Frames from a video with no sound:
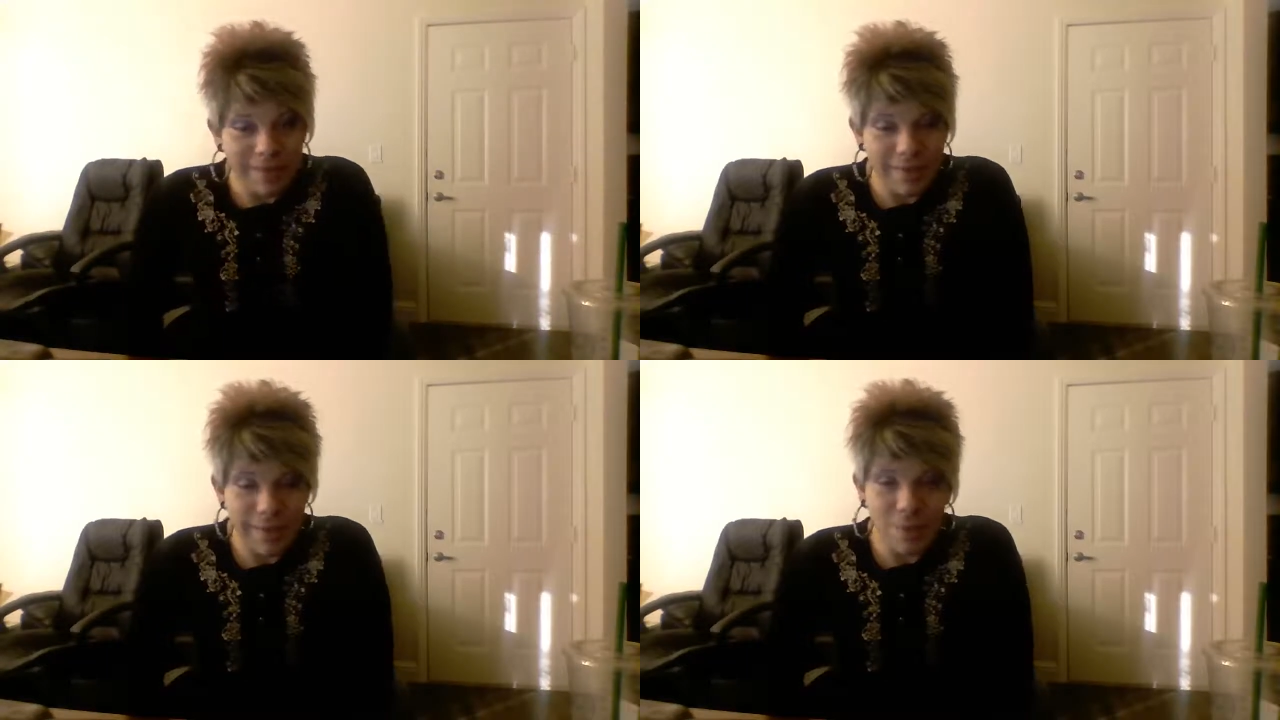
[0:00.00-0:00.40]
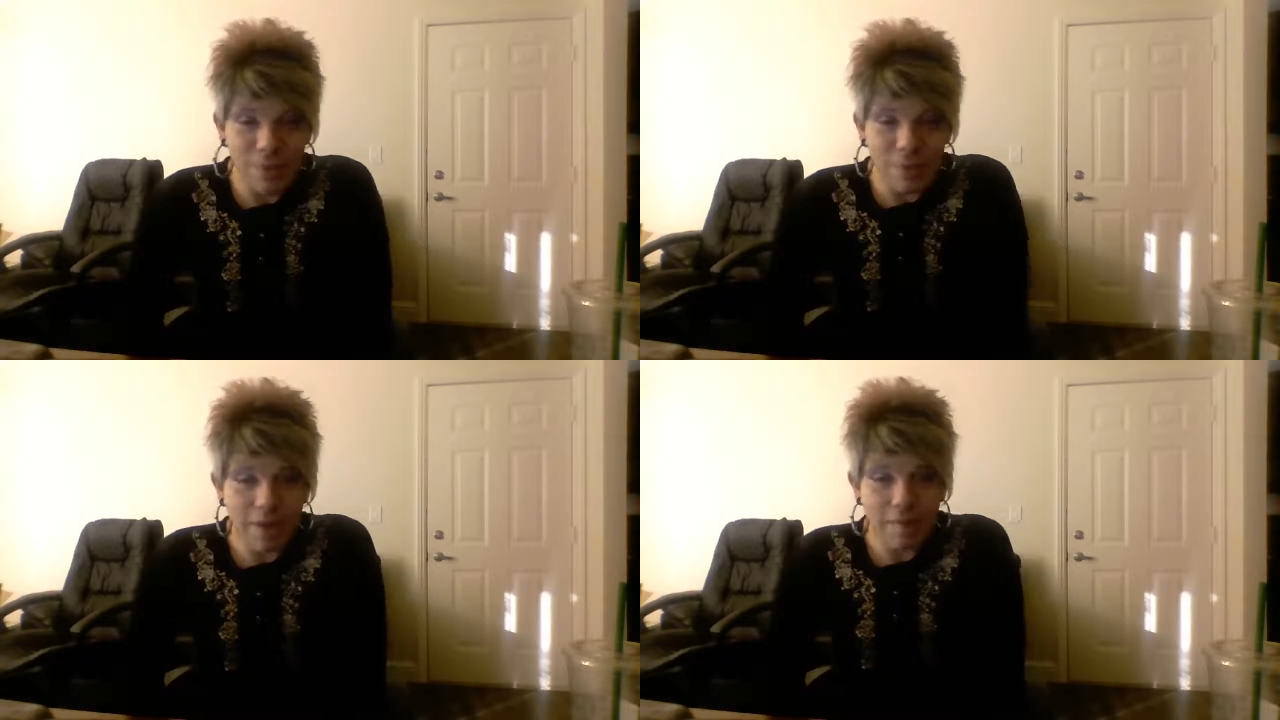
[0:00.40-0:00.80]
then I do
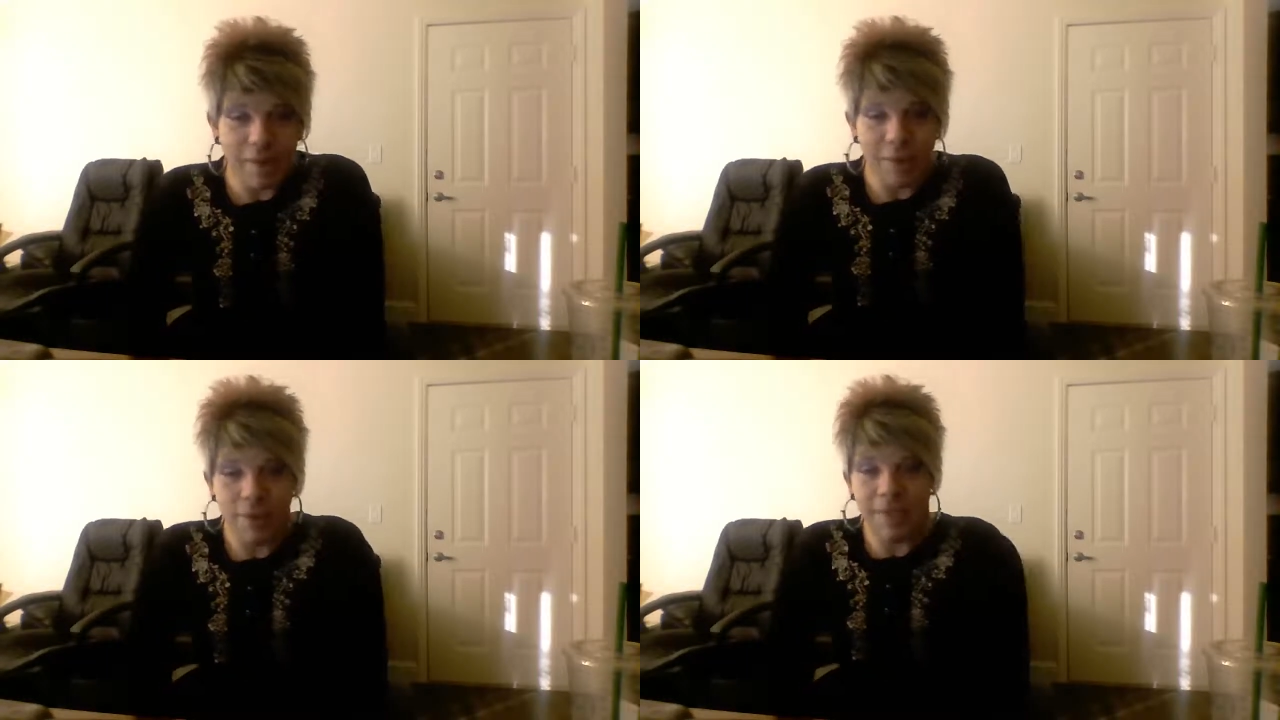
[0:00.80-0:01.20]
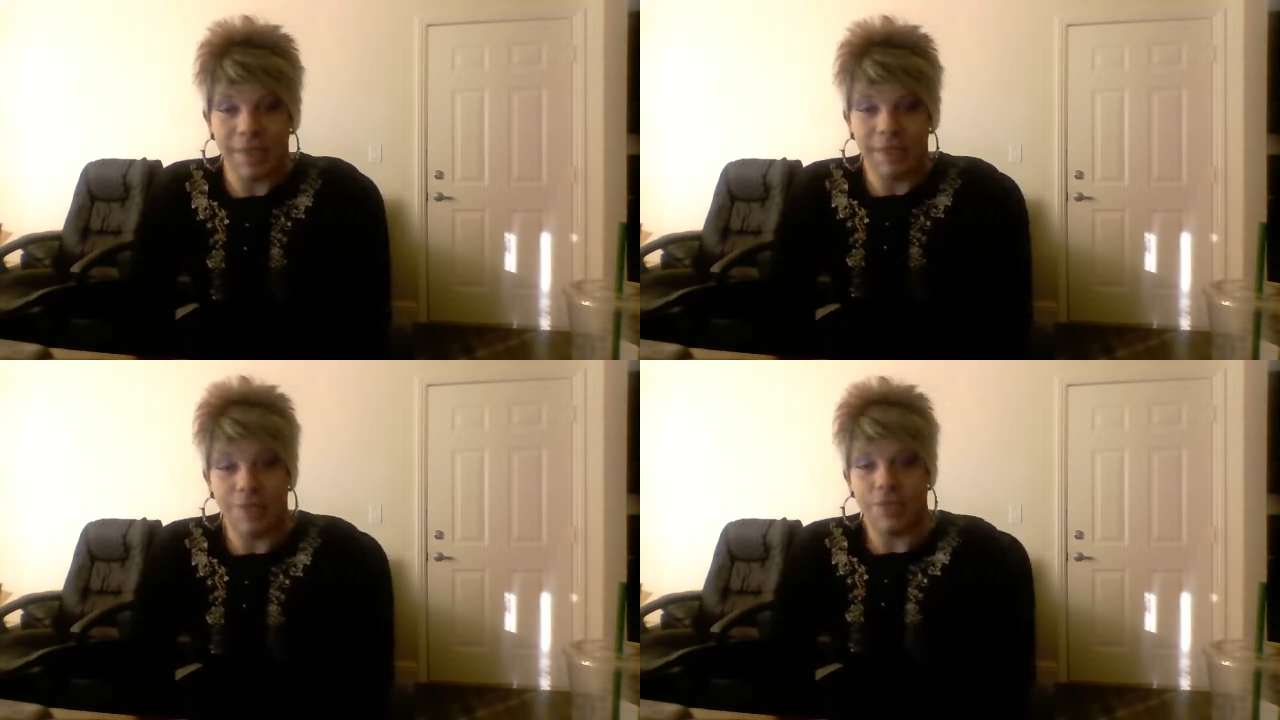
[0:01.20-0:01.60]
recommend looking
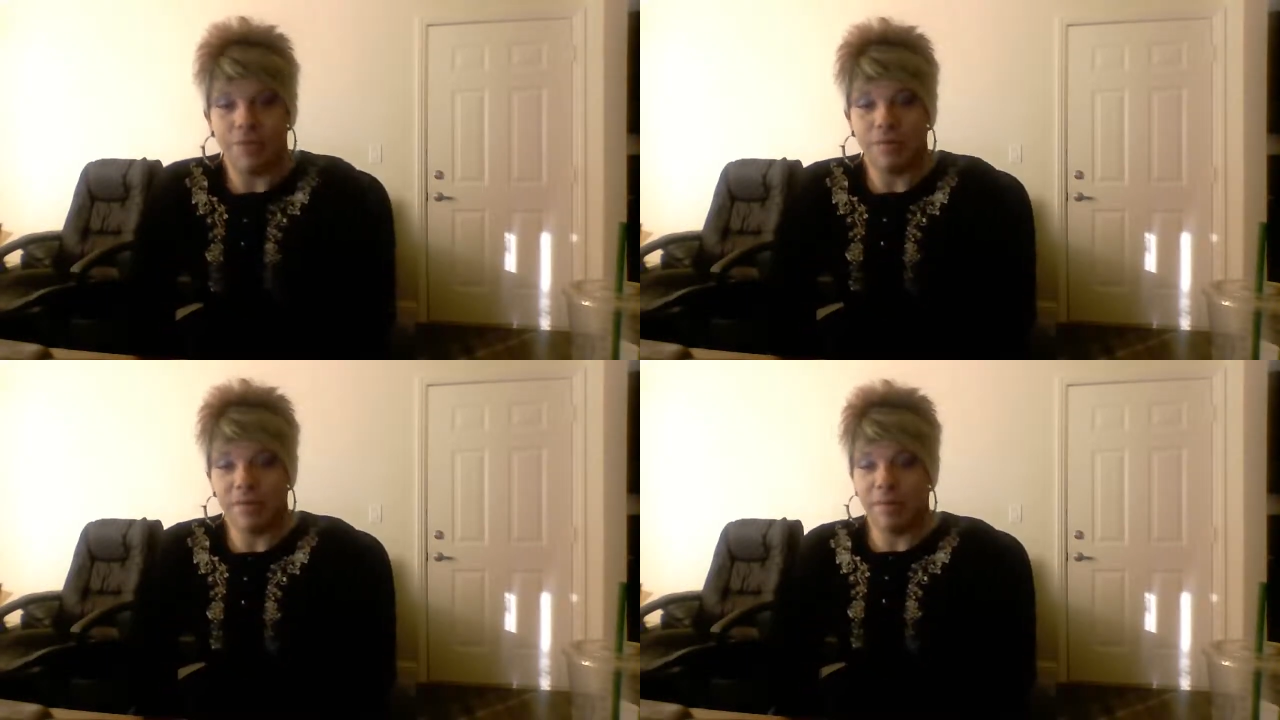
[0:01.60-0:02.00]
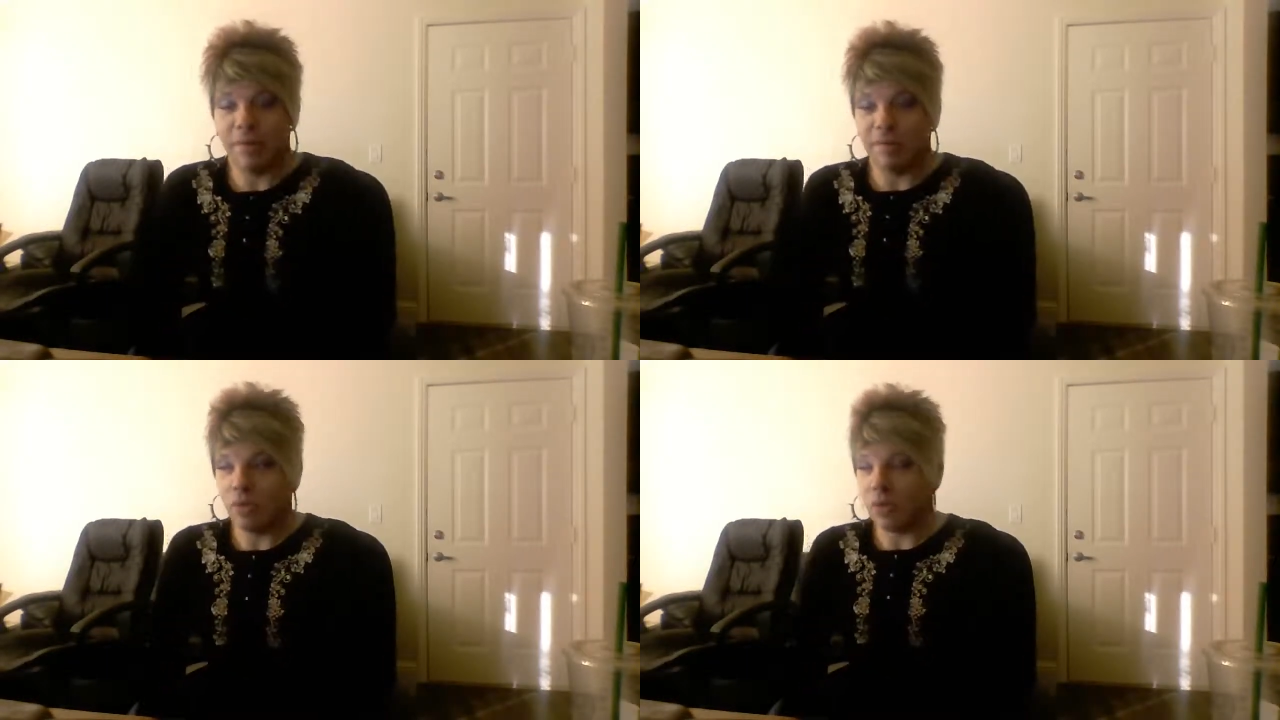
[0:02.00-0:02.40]
into some of
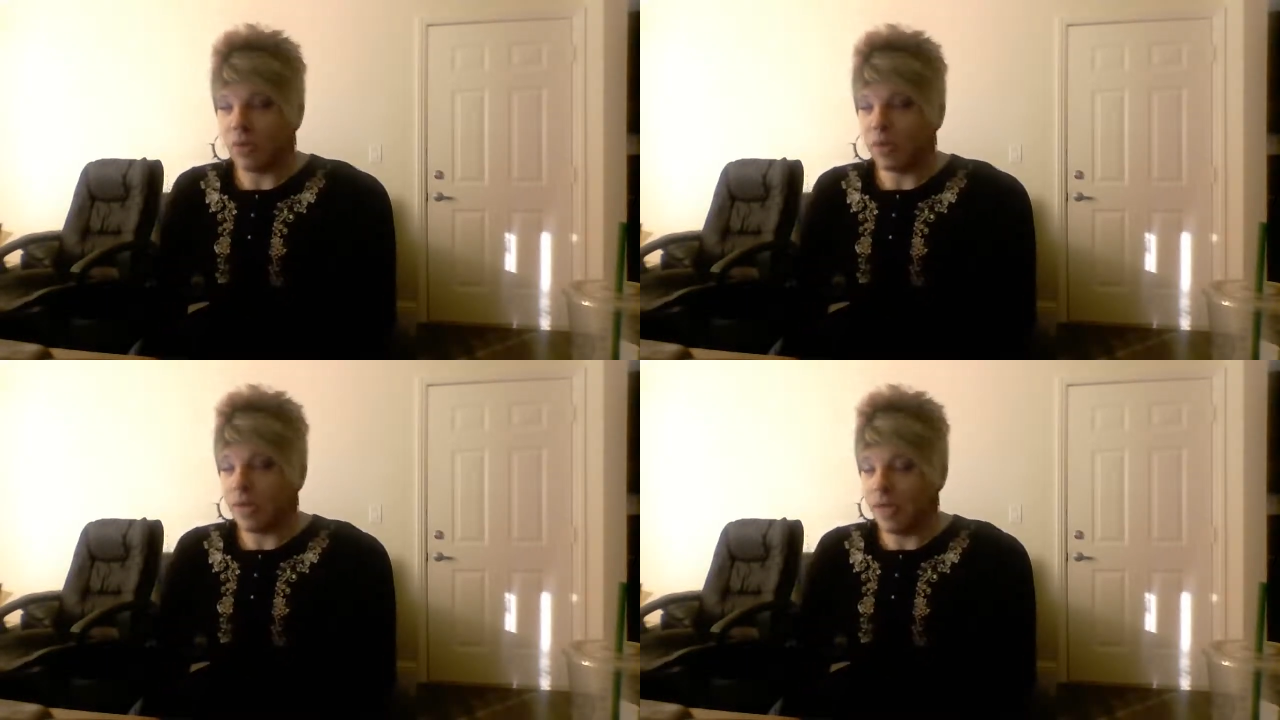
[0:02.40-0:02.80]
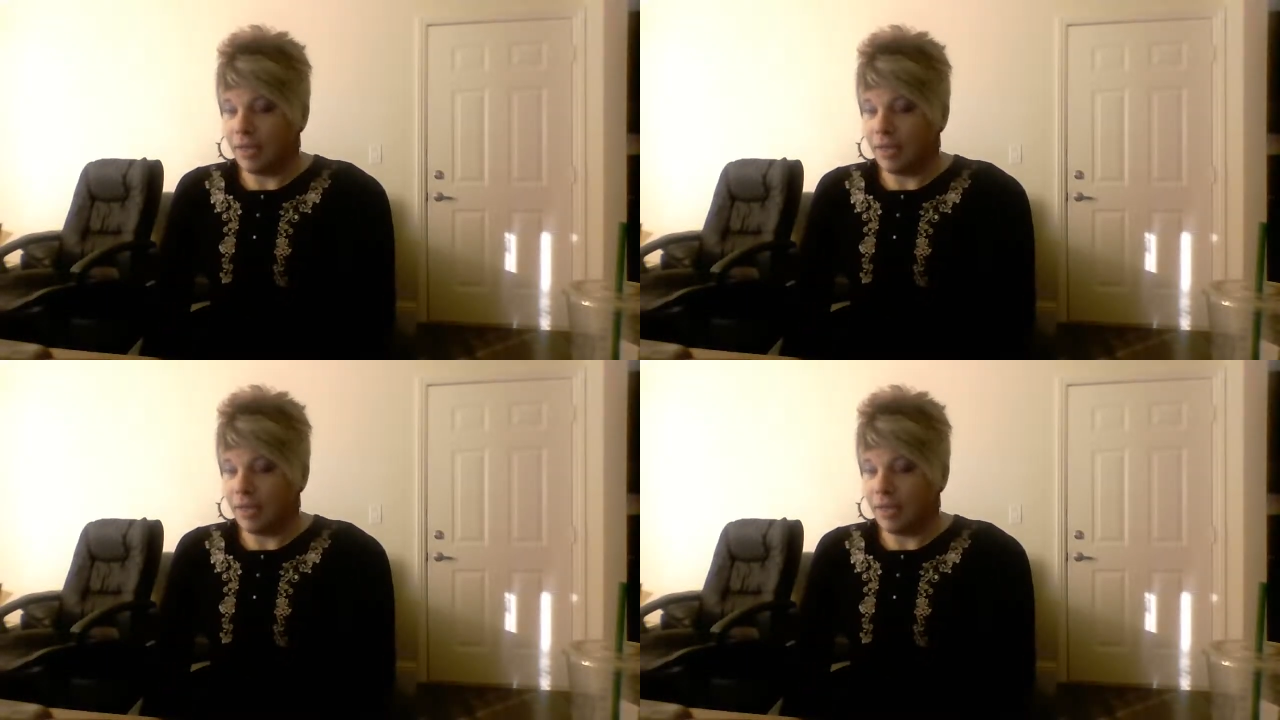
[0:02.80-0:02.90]
the more